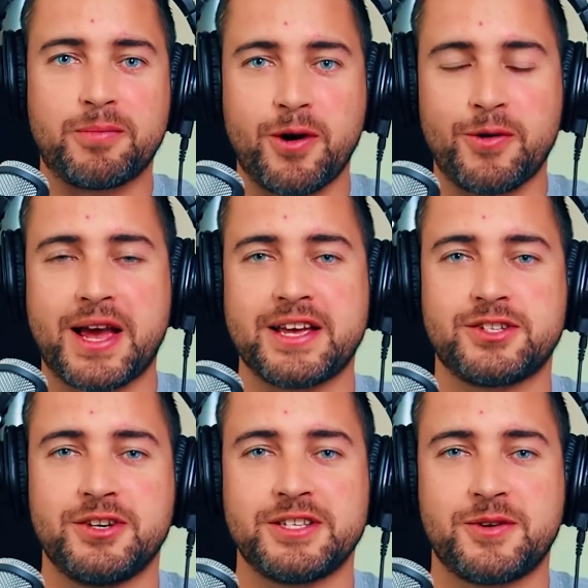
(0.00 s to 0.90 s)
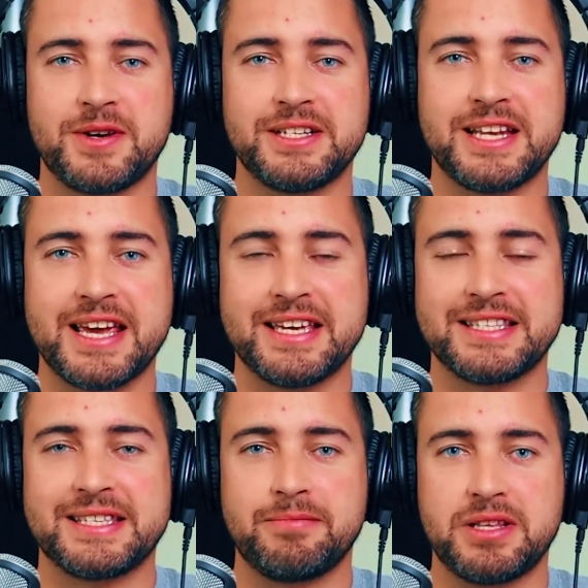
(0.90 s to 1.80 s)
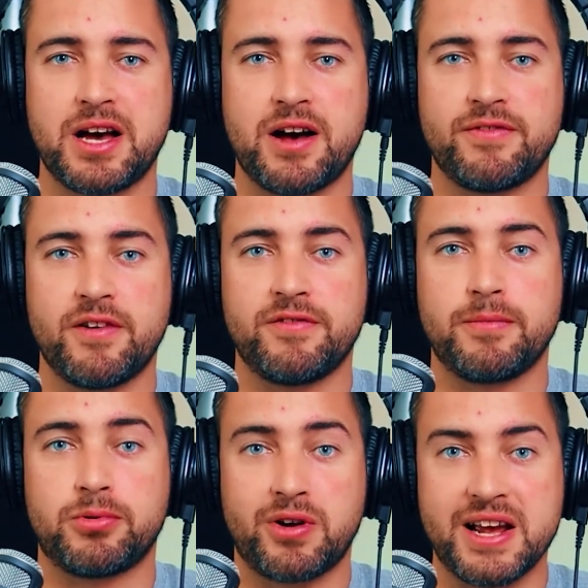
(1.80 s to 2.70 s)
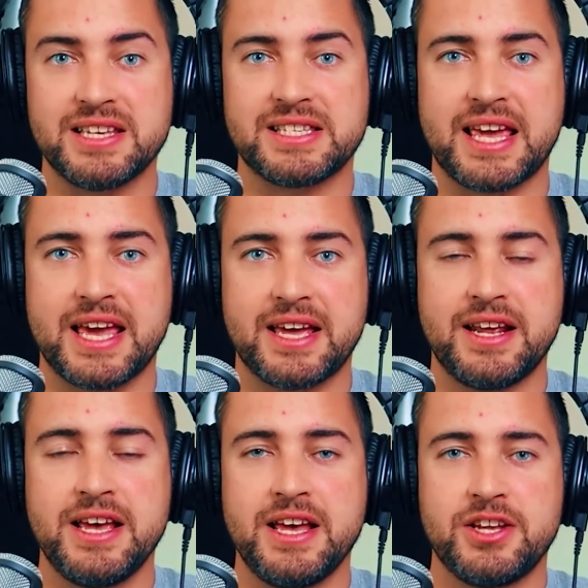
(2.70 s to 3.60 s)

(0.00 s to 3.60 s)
Procaster is going to take it simply off of price and